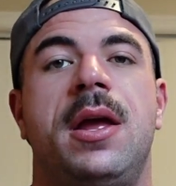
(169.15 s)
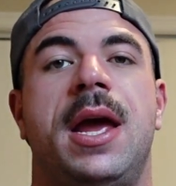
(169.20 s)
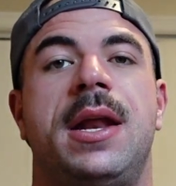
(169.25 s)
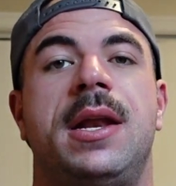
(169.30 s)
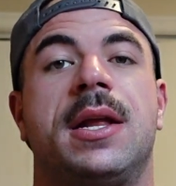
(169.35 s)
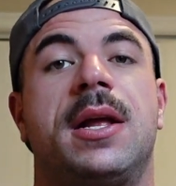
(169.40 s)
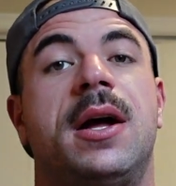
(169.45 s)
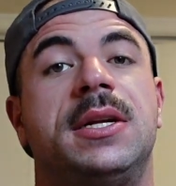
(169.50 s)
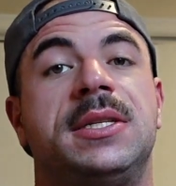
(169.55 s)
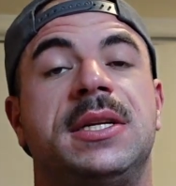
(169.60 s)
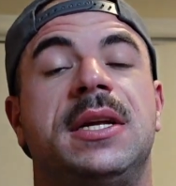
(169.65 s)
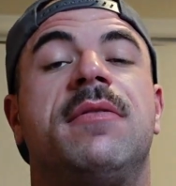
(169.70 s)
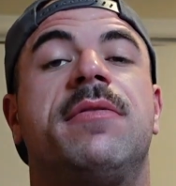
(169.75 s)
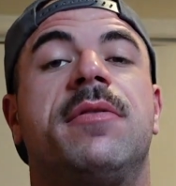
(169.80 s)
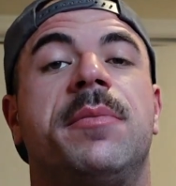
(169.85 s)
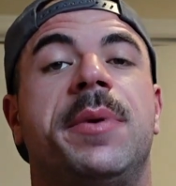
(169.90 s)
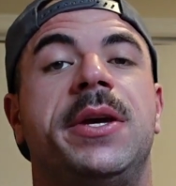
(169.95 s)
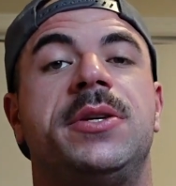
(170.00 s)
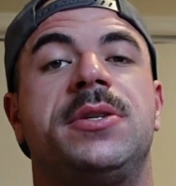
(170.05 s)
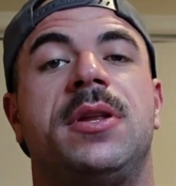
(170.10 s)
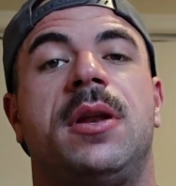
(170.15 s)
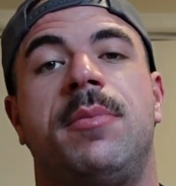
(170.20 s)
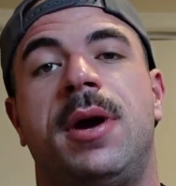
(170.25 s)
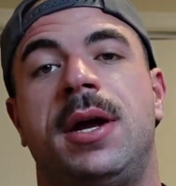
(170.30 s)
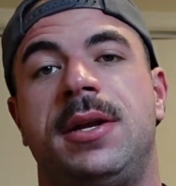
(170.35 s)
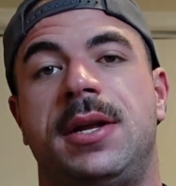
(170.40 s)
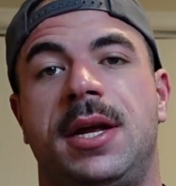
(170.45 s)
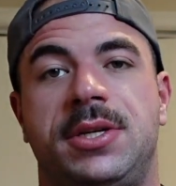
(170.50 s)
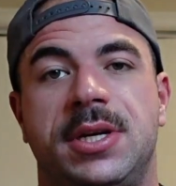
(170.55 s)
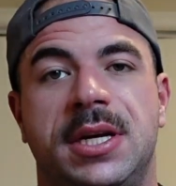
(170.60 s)
And it caused inflammation in
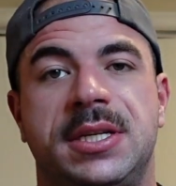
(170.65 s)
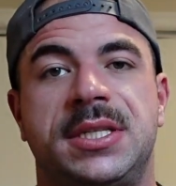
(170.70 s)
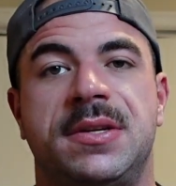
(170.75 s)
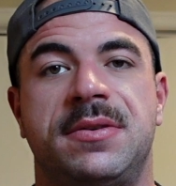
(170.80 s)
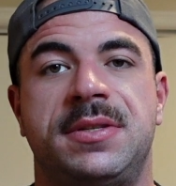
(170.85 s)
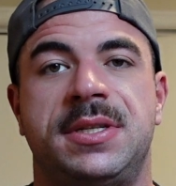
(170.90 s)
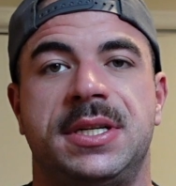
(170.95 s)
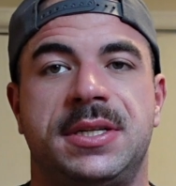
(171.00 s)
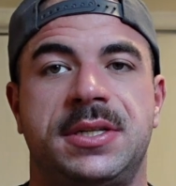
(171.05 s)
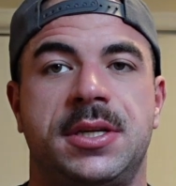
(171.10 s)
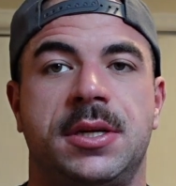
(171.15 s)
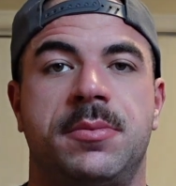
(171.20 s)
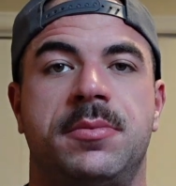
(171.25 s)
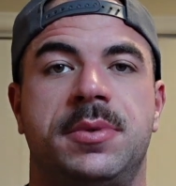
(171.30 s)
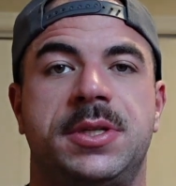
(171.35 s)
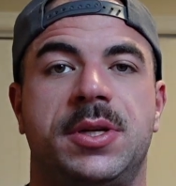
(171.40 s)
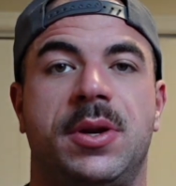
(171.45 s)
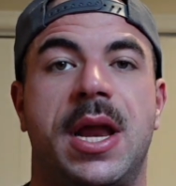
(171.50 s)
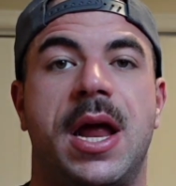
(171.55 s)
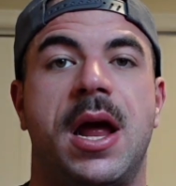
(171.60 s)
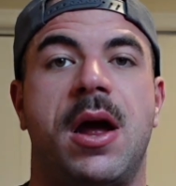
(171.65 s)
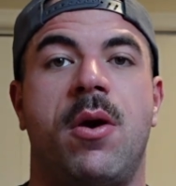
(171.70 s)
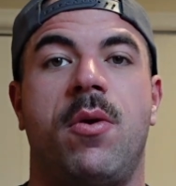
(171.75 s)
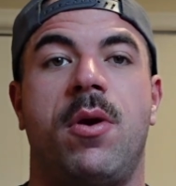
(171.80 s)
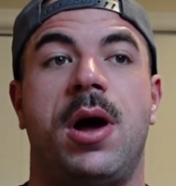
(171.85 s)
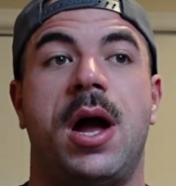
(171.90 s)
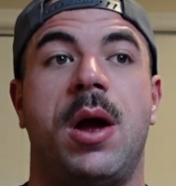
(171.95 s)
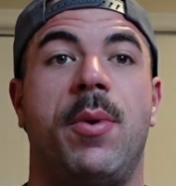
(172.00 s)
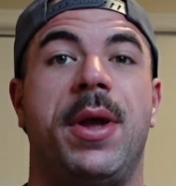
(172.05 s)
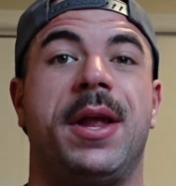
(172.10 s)
my digestive system. So now
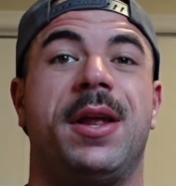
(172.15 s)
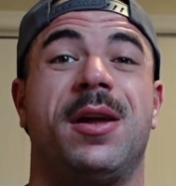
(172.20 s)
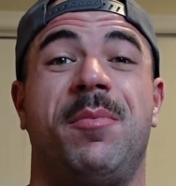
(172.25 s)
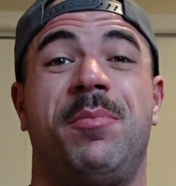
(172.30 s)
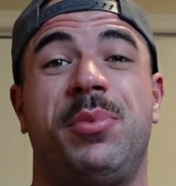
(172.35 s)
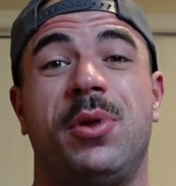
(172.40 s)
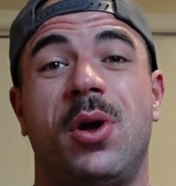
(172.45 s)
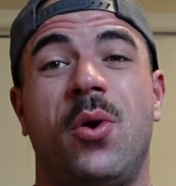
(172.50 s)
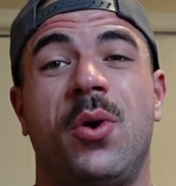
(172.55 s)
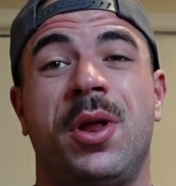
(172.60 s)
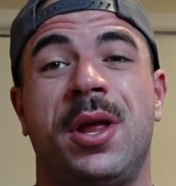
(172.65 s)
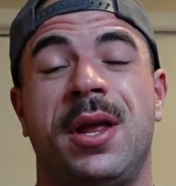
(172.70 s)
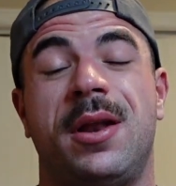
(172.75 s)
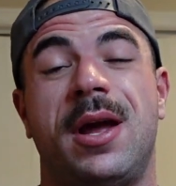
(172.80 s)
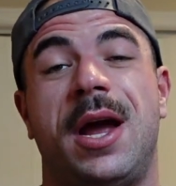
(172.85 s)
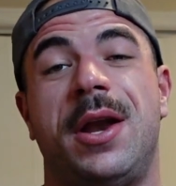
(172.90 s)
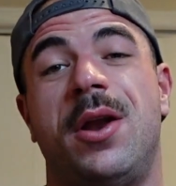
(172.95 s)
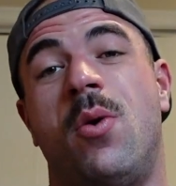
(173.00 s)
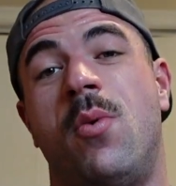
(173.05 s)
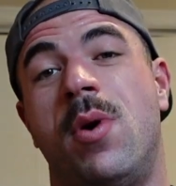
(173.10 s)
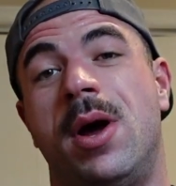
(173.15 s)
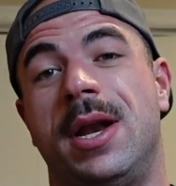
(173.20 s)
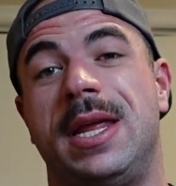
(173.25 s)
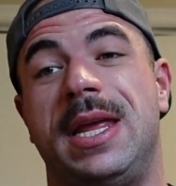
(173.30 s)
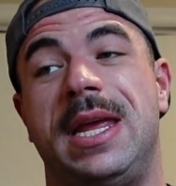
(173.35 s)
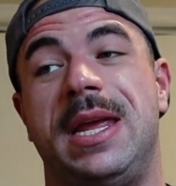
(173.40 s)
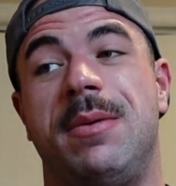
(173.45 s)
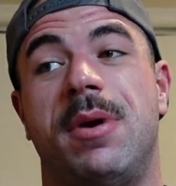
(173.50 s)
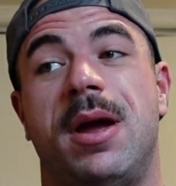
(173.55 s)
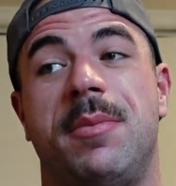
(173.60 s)
I wake up bloated. I don't want
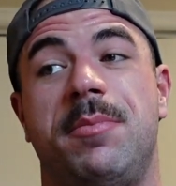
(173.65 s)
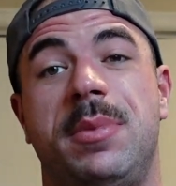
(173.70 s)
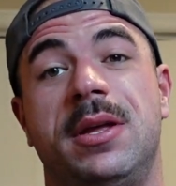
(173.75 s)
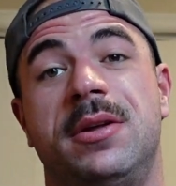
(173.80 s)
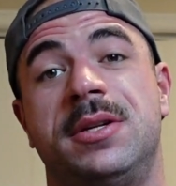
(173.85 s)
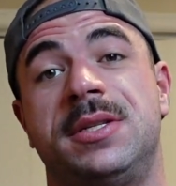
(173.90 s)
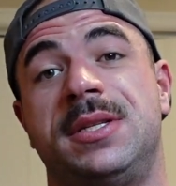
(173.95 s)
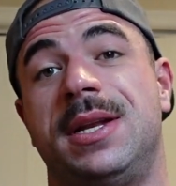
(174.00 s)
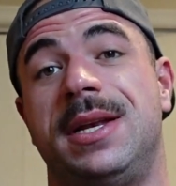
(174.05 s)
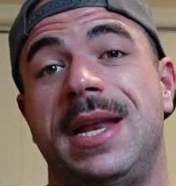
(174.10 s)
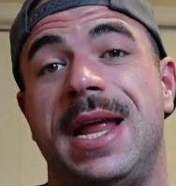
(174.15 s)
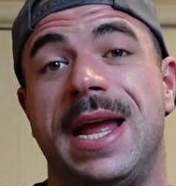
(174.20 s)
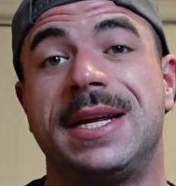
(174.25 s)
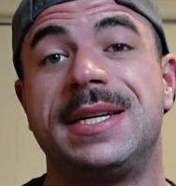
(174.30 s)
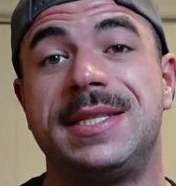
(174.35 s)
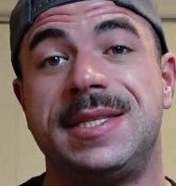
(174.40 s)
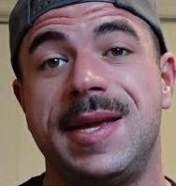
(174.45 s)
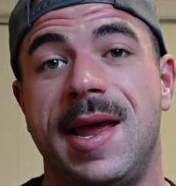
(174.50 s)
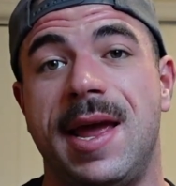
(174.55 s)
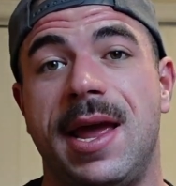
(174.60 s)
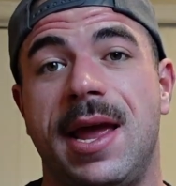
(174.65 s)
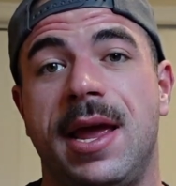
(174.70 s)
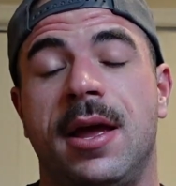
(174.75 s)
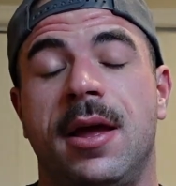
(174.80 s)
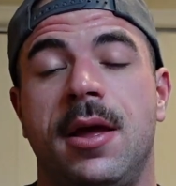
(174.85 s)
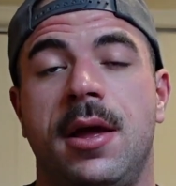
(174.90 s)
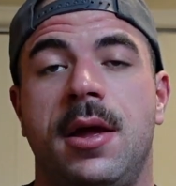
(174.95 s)
to eat my meals the next day.